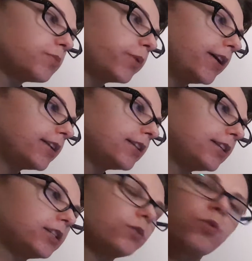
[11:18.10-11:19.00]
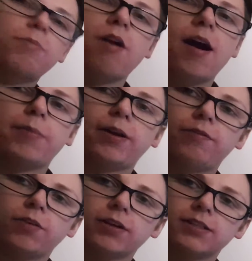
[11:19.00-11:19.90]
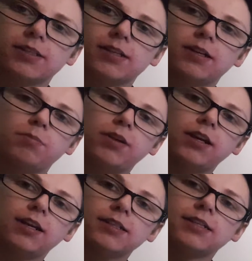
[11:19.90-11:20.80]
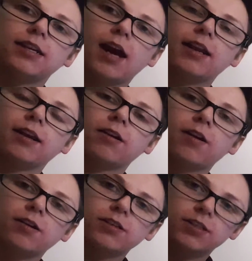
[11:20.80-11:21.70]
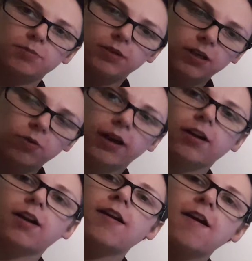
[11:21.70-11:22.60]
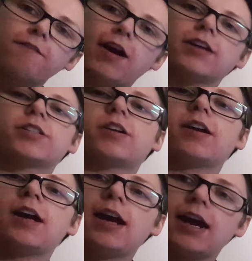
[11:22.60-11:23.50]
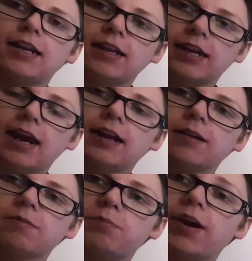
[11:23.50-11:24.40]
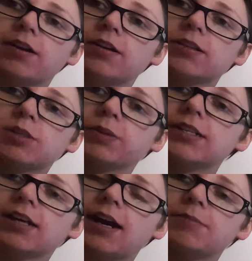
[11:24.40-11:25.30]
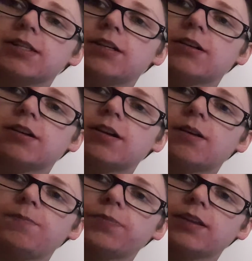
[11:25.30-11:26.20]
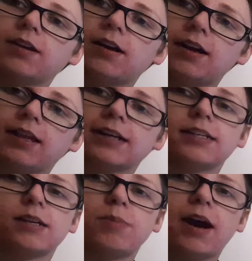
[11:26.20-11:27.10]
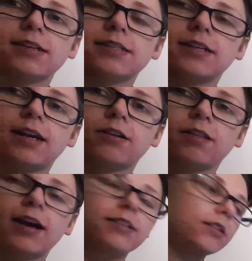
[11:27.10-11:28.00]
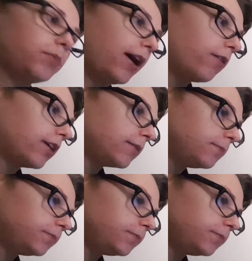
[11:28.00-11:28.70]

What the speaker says: sprint, this is where primary focus is going to be, is getting her to be quicker, faster, and getting better split times in her lactic capacity and her lactic power.